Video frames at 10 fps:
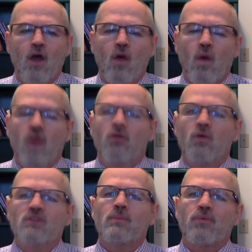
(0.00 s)
Well, there
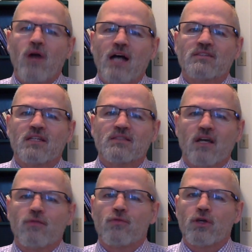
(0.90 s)
was a process
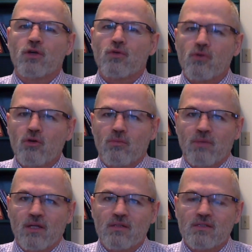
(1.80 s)
of
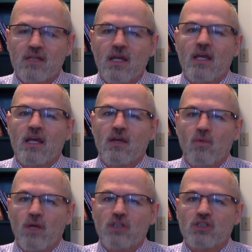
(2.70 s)
recruitment in
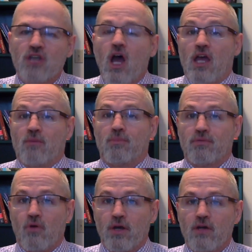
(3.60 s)
which
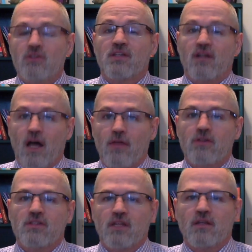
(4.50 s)
employers and
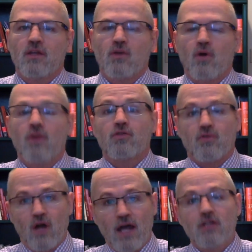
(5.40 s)
others in the North
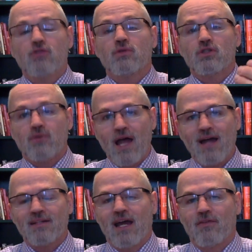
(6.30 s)
tried to
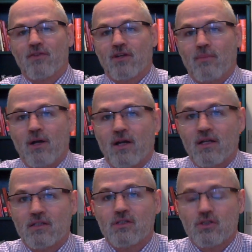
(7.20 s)
attract African
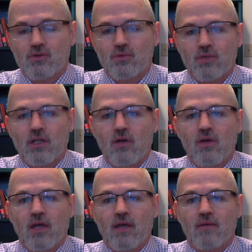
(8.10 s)
Americans to
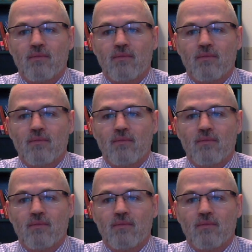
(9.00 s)
relocate.